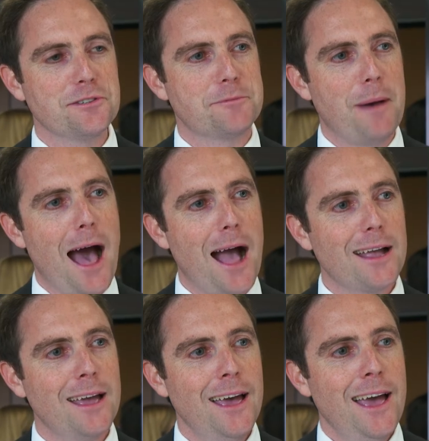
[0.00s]
spark
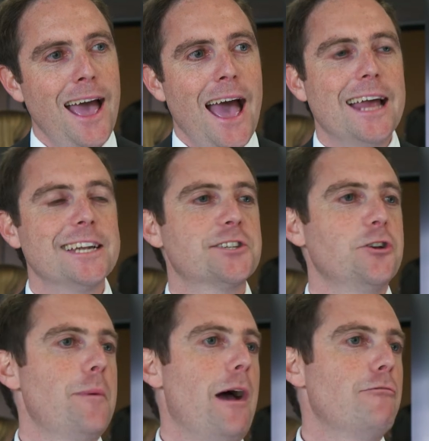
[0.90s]
and it's
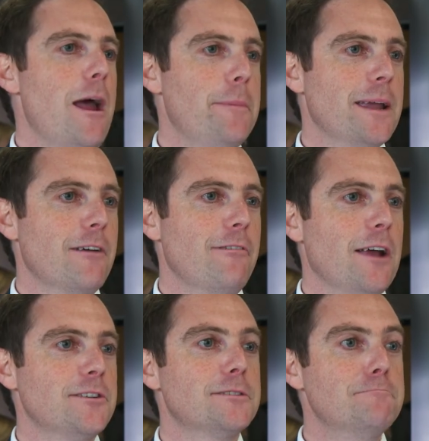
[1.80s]
all about wrapping
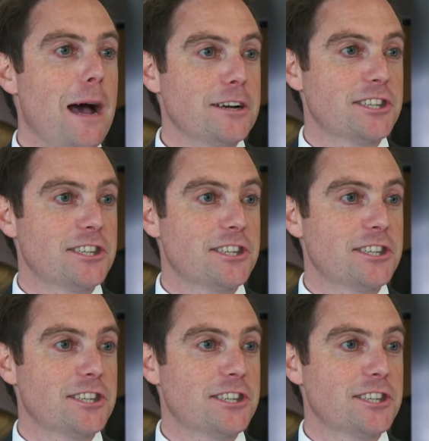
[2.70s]
around as much